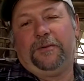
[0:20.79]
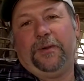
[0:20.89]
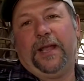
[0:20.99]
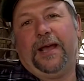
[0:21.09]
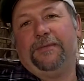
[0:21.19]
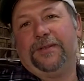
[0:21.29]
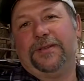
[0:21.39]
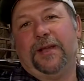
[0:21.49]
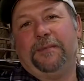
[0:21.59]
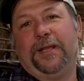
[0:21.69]
we have the
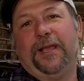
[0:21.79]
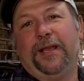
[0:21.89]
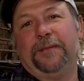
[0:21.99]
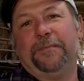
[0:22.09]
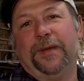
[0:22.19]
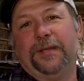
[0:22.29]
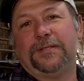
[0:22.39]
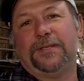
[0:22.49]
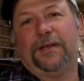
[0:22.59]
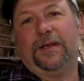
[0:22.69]
time to get it,
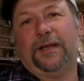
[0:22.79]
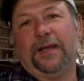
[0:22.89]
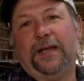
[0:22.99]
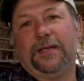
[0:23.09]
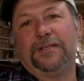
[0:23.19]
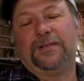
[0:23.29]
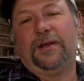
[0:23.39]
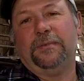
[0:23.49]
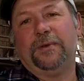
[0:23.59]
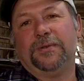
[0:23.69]
but as
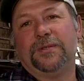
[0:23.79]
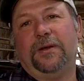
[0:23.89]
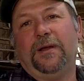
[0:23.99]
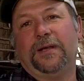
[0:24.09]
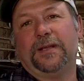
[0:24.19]
time goes on,